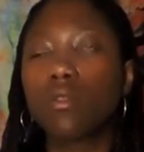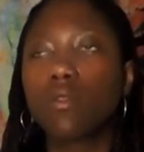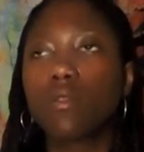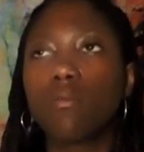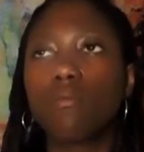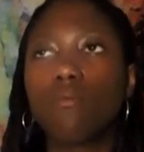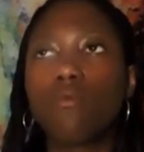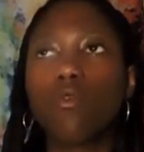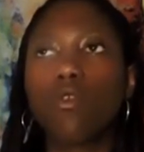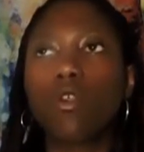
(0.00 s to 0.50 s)
the
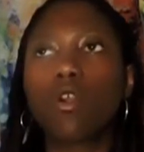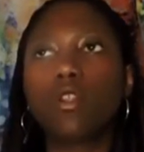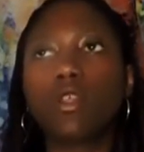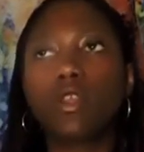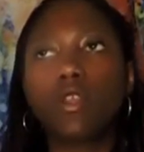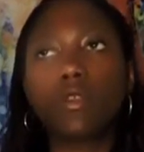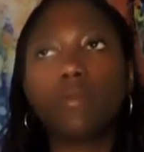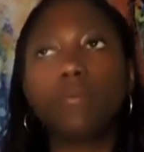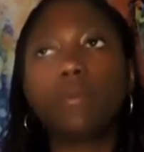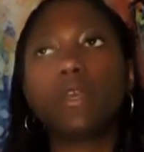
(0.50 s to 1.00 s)
more
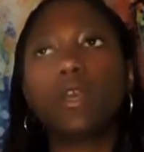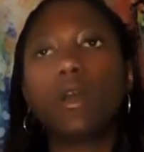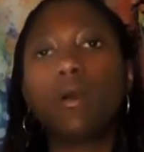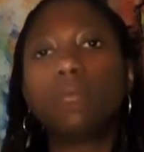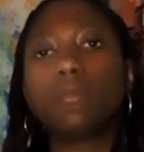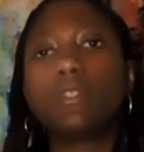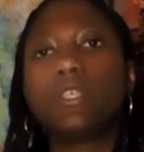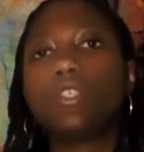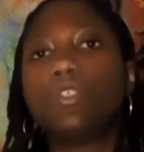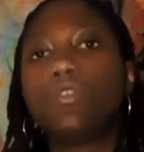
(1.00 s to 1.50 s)
clear it
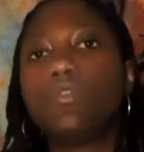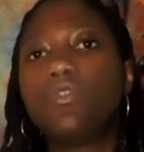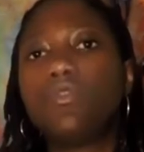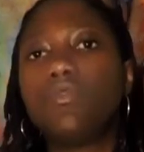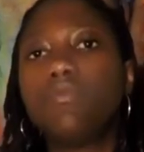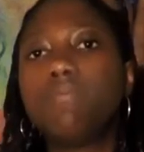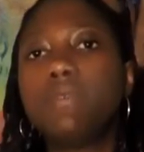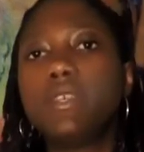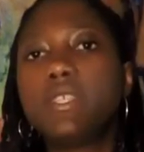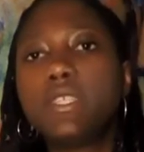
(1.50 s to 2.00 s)
becomes that you two
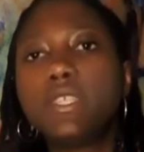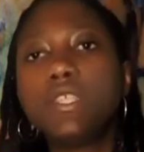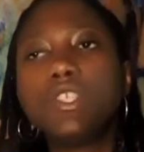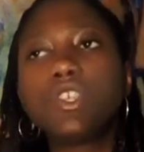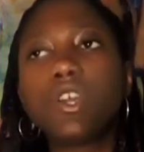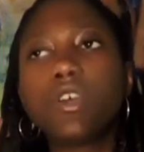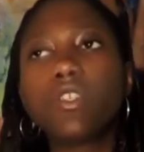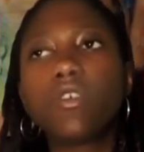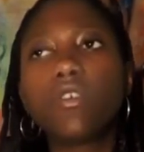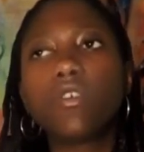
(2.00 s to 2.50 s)
miss each
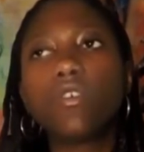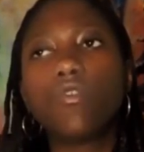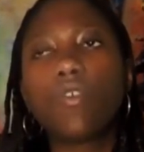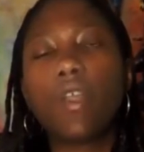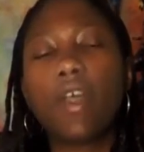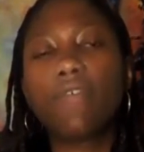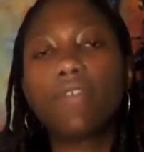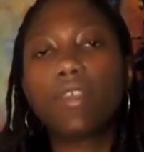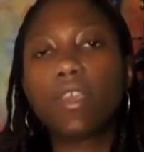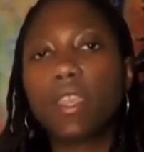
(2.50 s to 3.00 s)
other and you
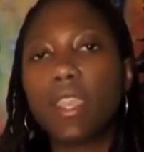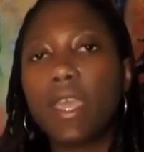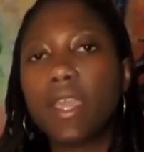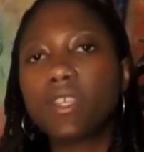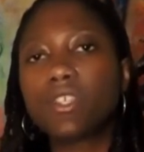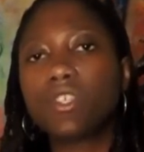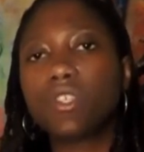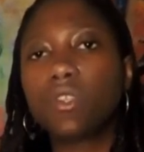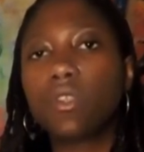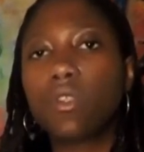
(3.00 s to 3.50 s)
have a
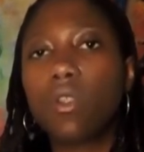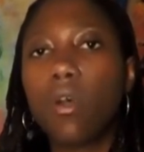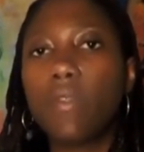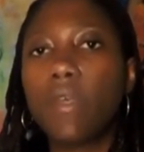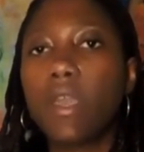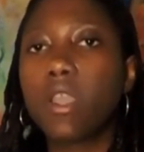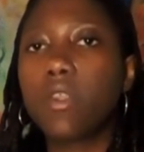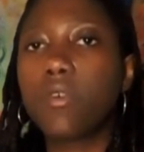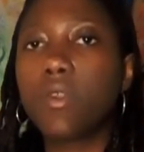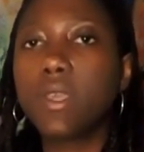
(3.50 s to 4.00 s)
connection and all
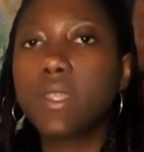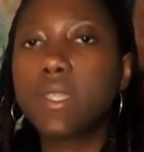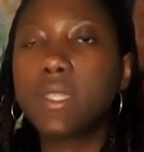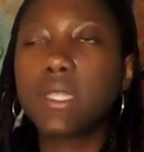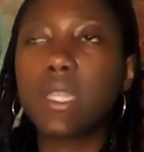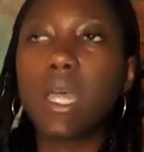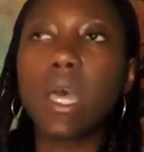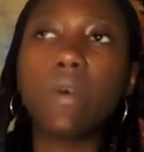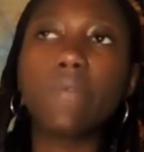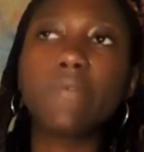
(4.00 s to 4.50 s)
that great
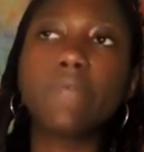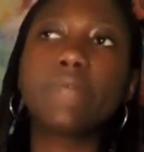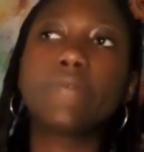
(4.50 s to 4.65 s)
stuff.